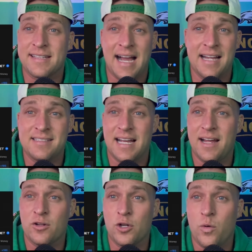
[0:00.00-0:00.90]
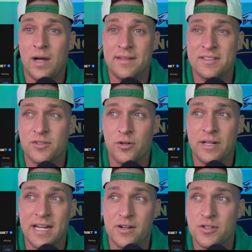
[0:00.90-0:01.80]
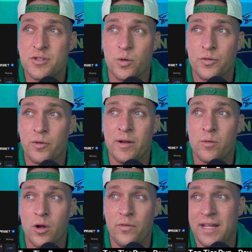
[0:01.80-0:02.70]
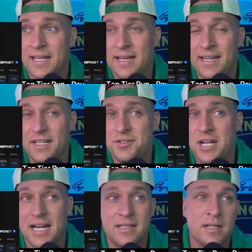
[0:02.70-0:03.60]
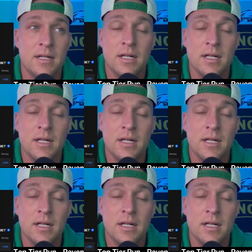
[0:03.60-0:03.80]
Guys that go on these little heaters 2 or 3 in a row, they get heat checked.